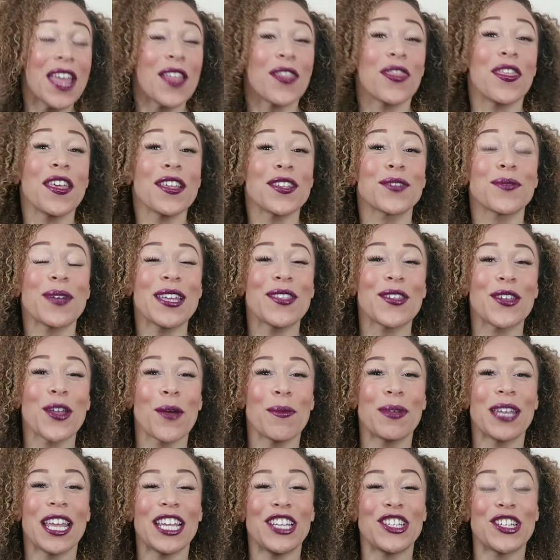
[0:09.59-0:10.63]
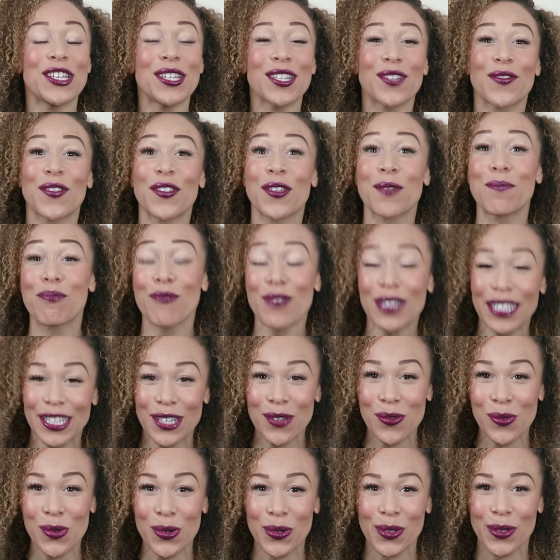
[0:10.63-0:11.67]
This week, the nominations for the Brit
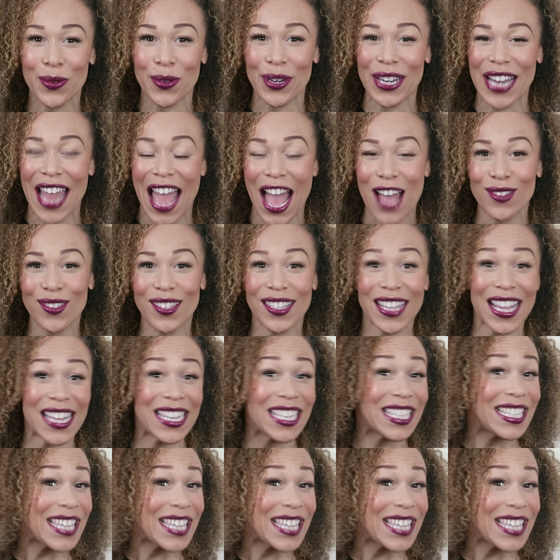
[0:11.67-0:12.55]
Awards were announced, and